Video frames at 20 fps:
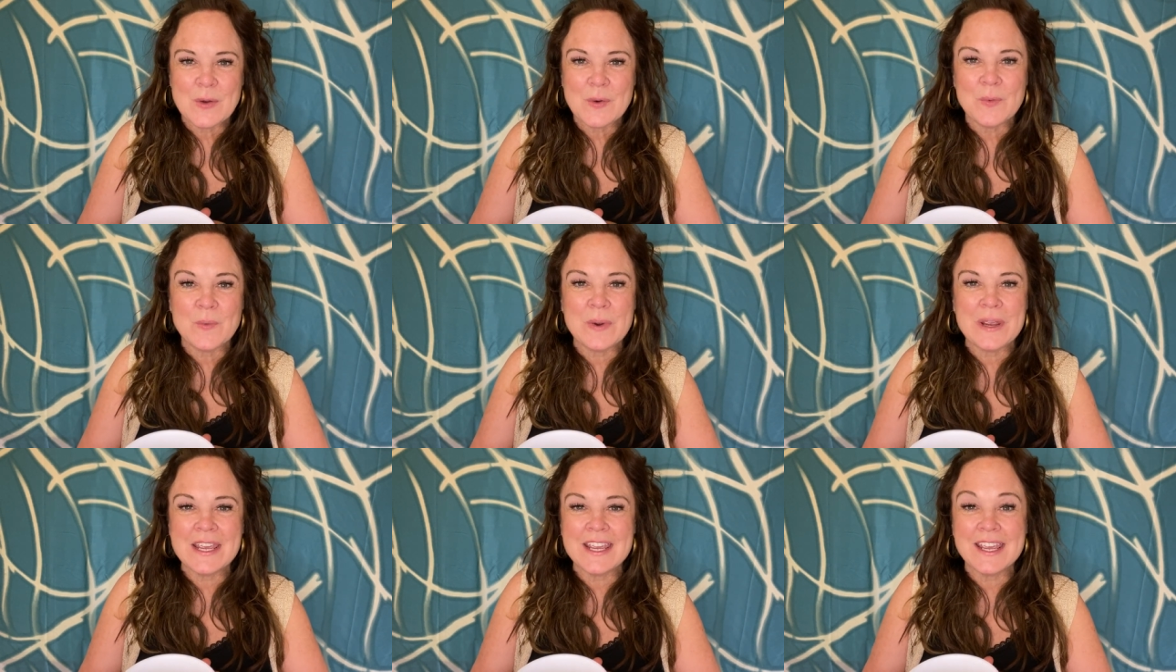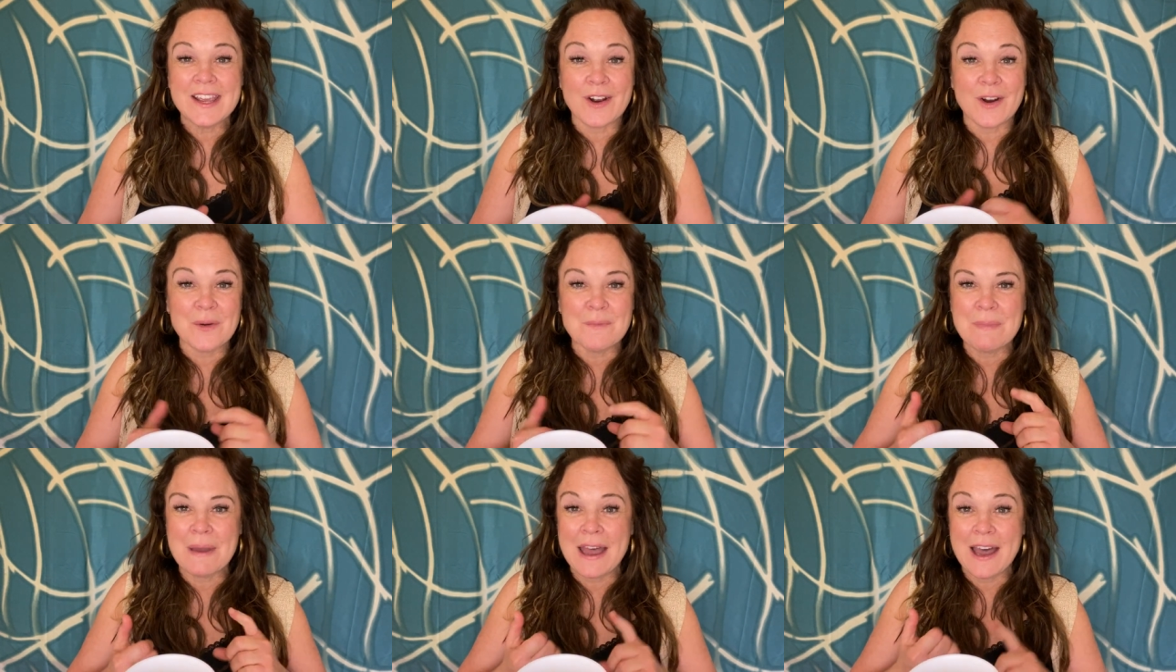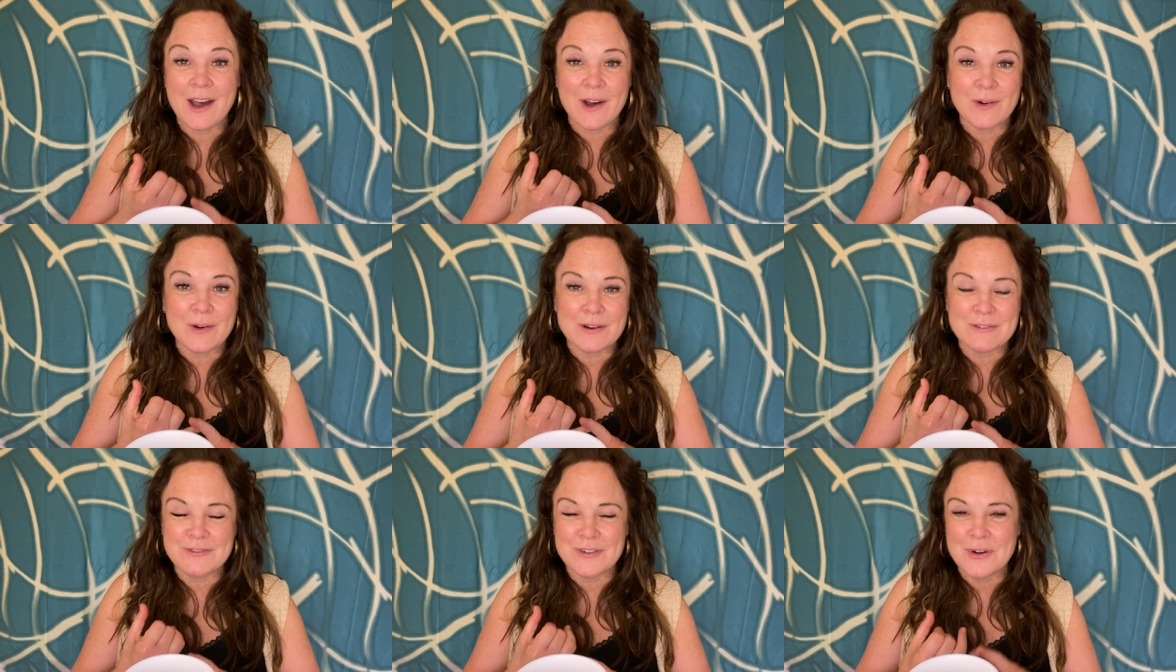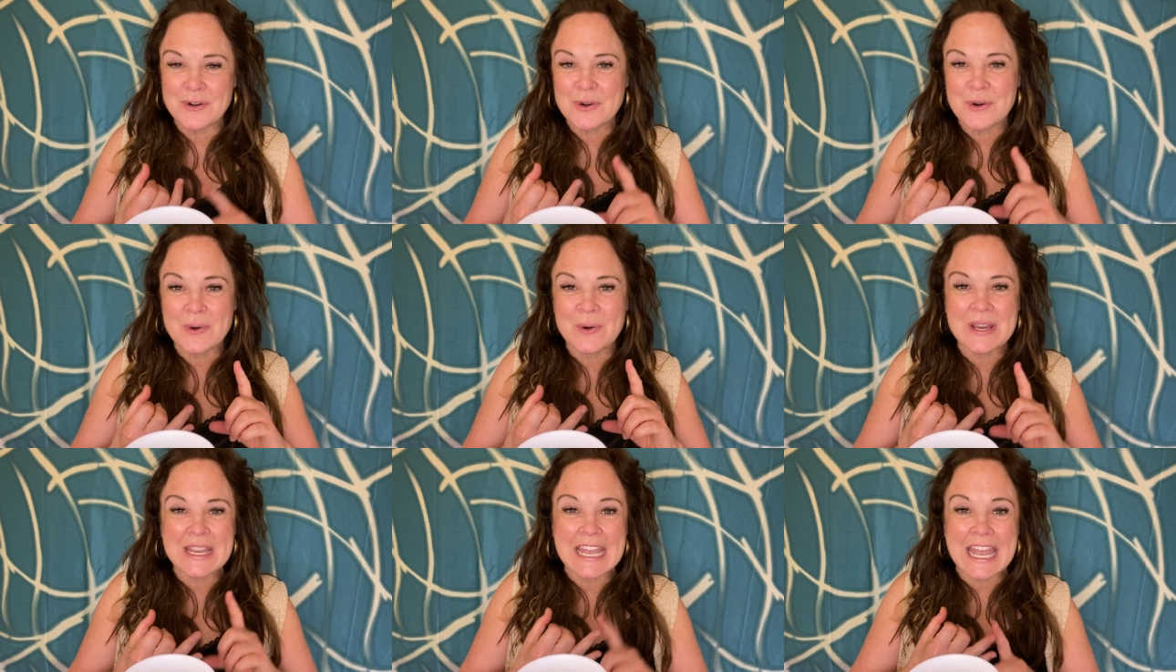We are powerful,
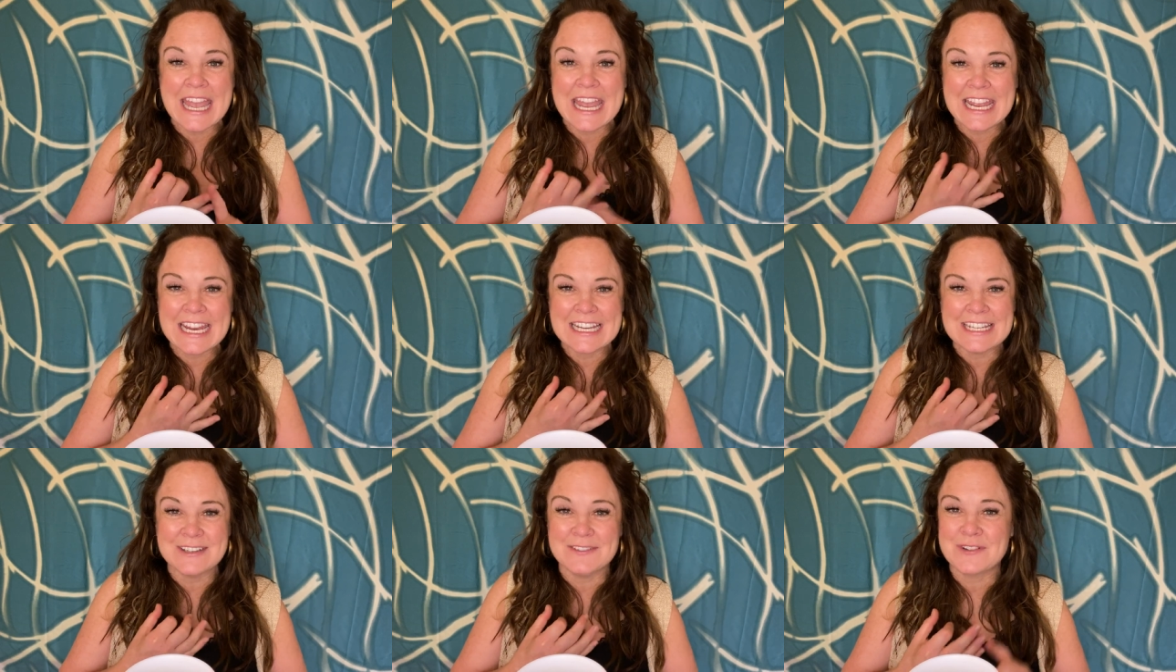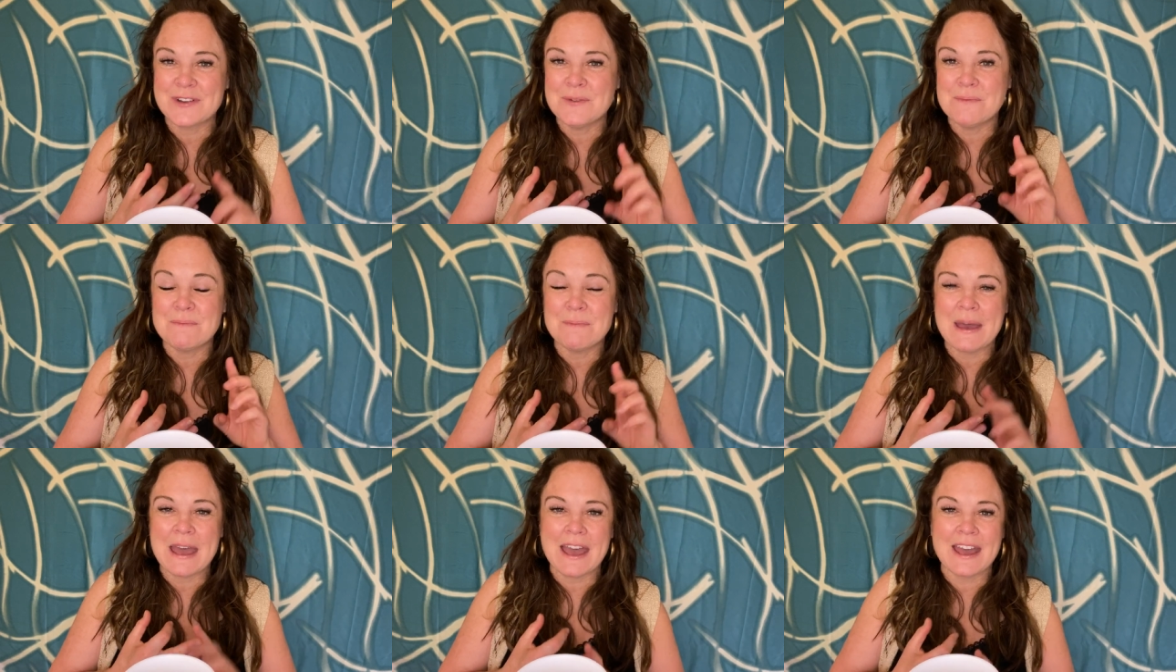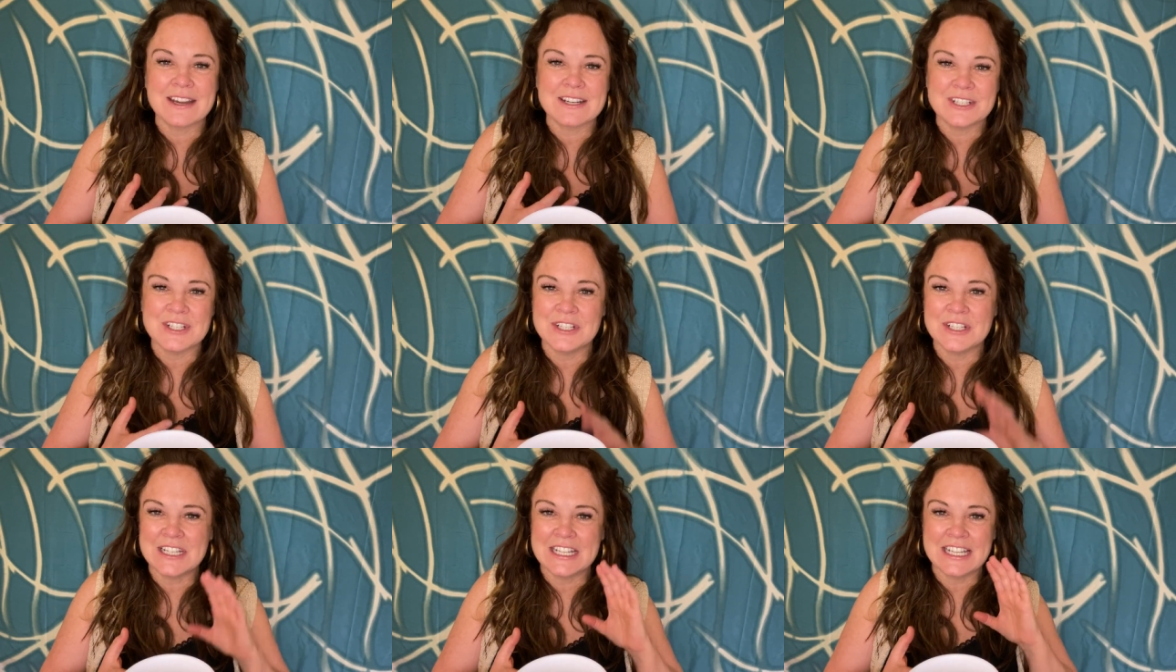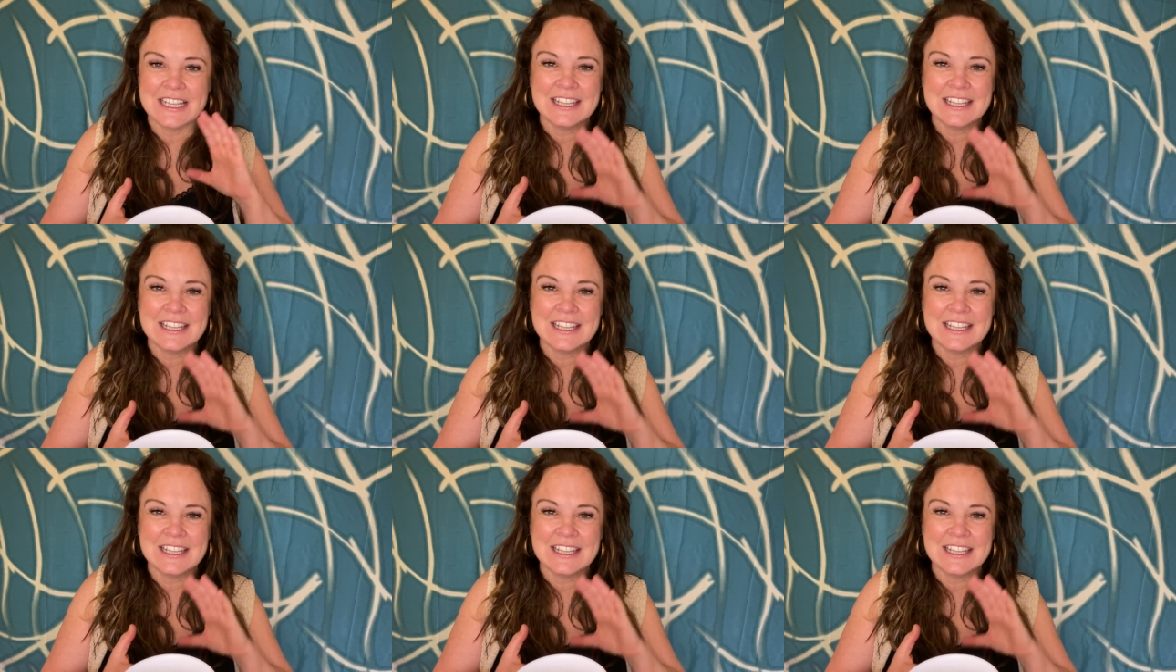creative, compassionate,